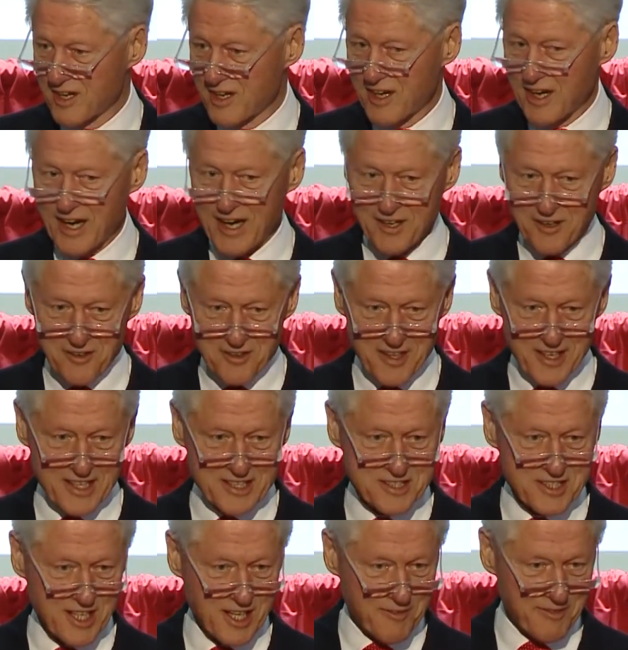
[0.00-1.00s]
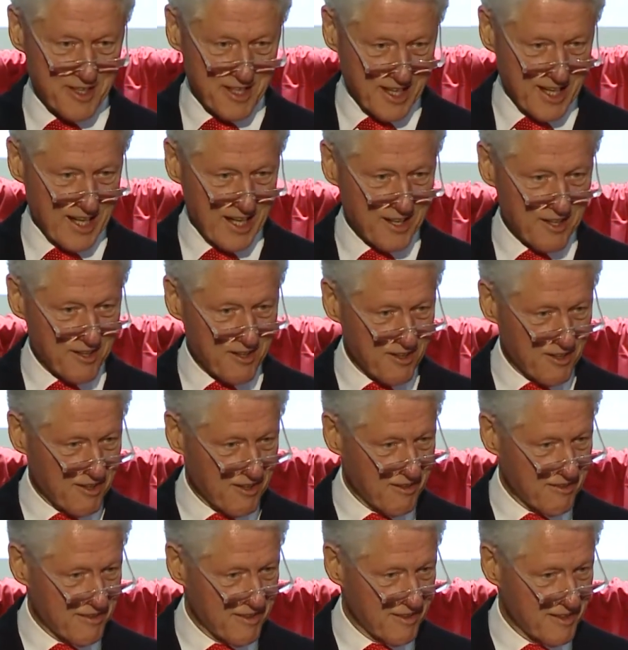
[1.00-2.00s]
And are things coming together
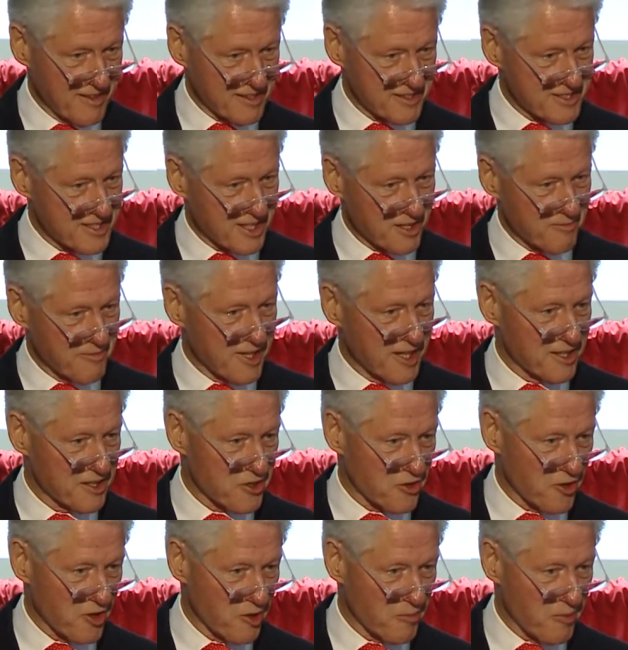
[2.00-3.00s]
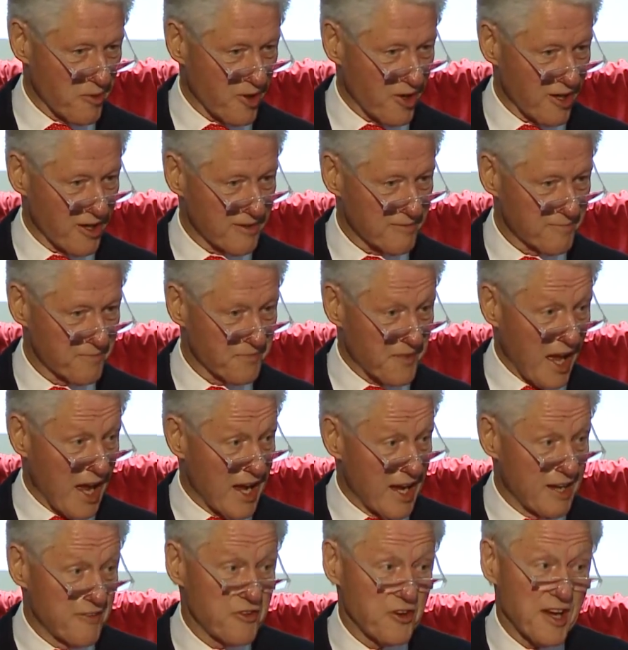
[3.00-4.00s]
instead of being torn apart?
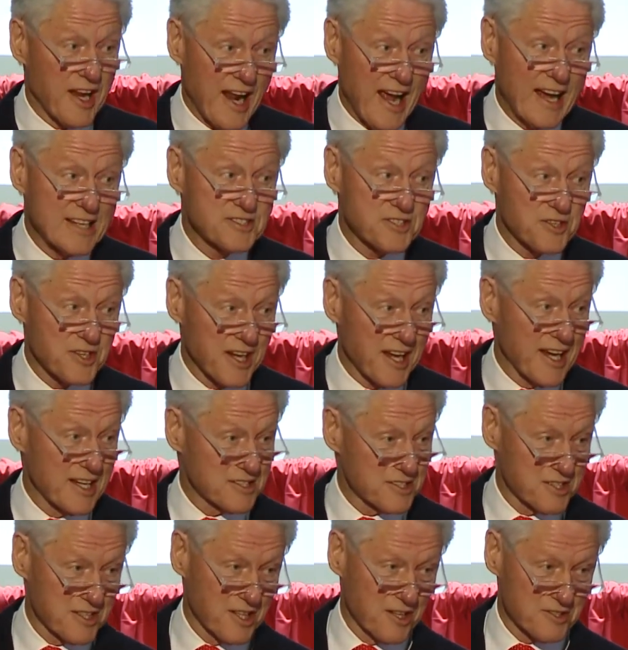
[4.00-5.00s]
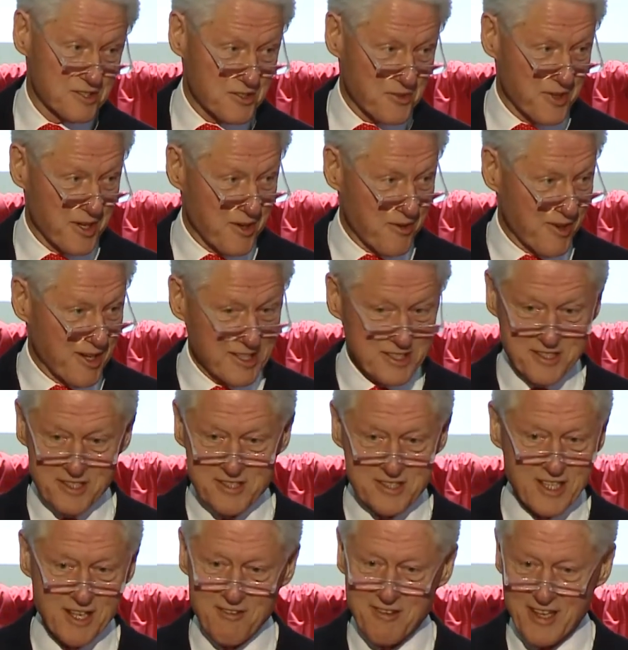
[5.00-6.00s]
If you can answer yes to those 3
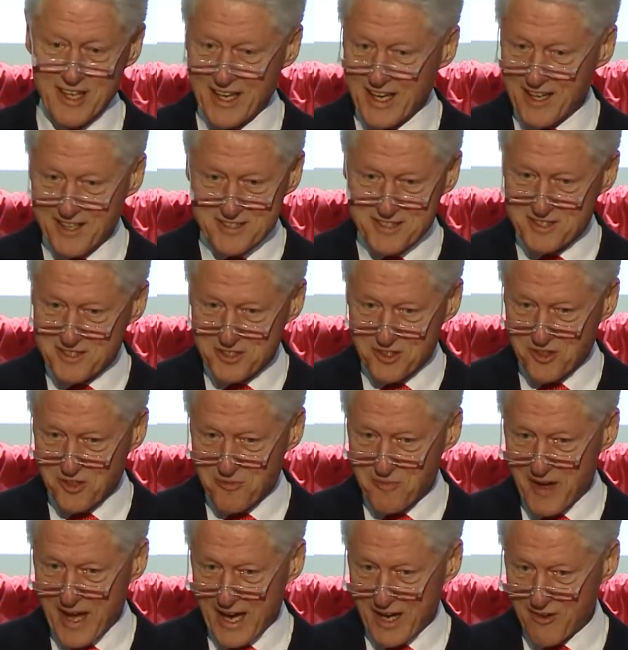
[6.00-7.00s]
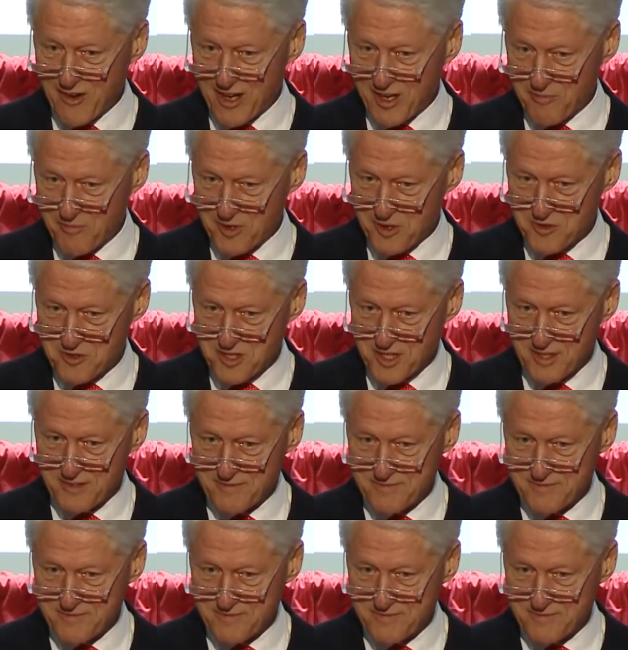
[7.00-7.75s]
questions, everything else is sort of background music.